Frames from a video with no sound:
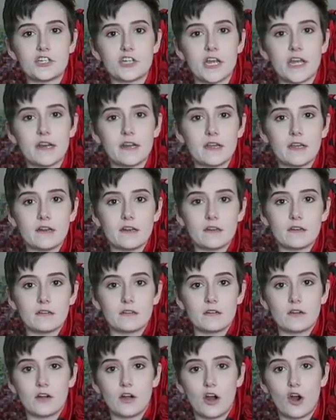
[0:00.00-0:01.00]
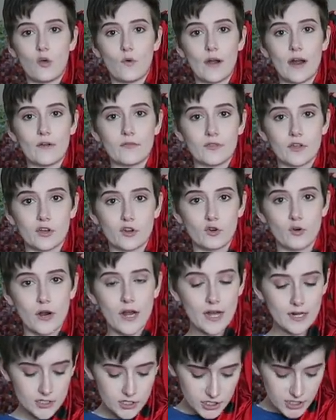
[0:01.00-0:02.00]
shaded around the
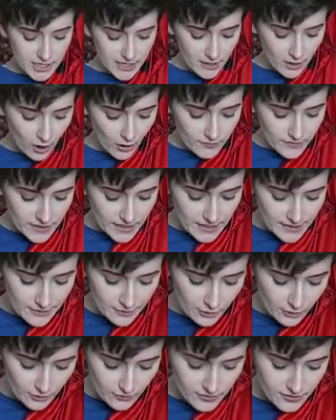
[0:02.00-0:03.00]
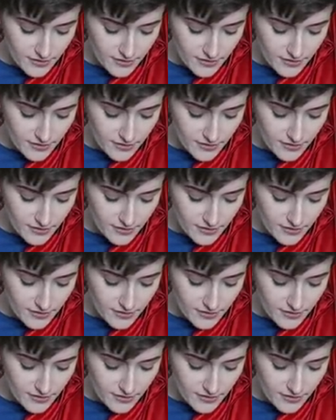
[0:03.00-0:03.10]
crotch and on the inner